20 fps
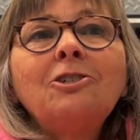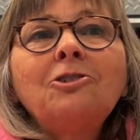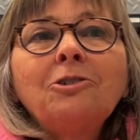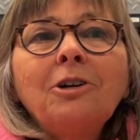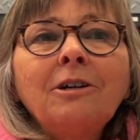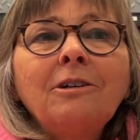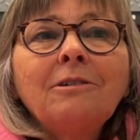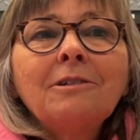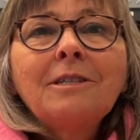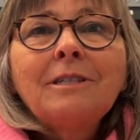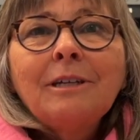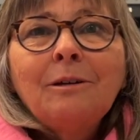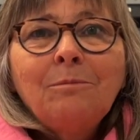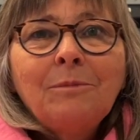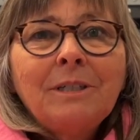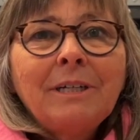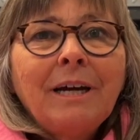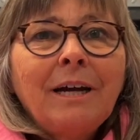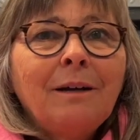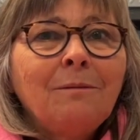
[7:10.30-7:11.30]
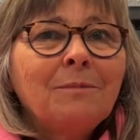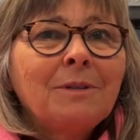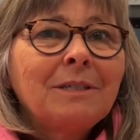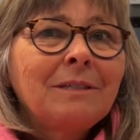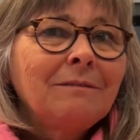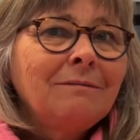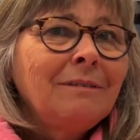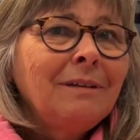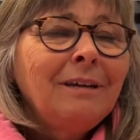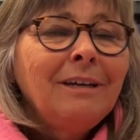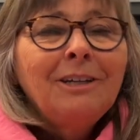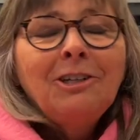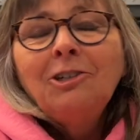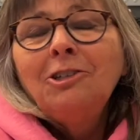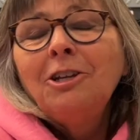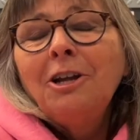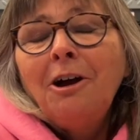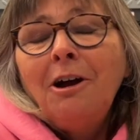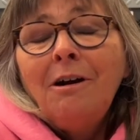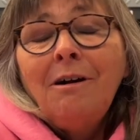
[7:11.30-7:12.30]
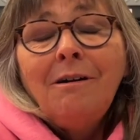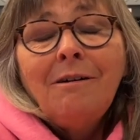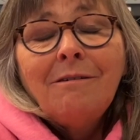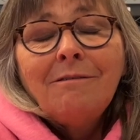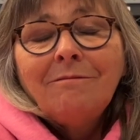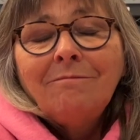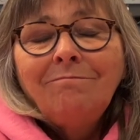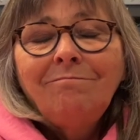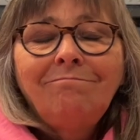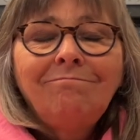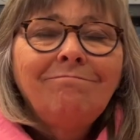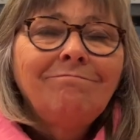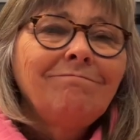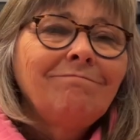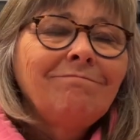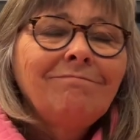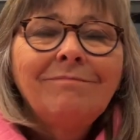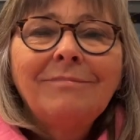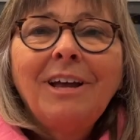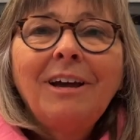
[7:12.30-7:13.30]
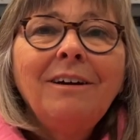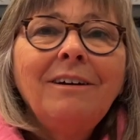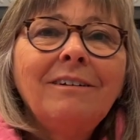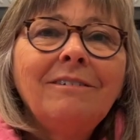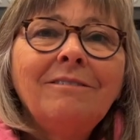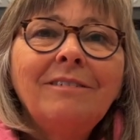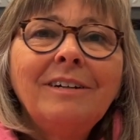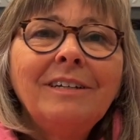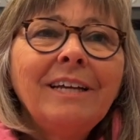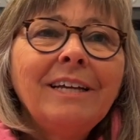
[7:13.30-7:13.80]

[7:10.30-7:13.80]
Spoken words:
Because you don't have the accountability of, the kids are going to be up at 7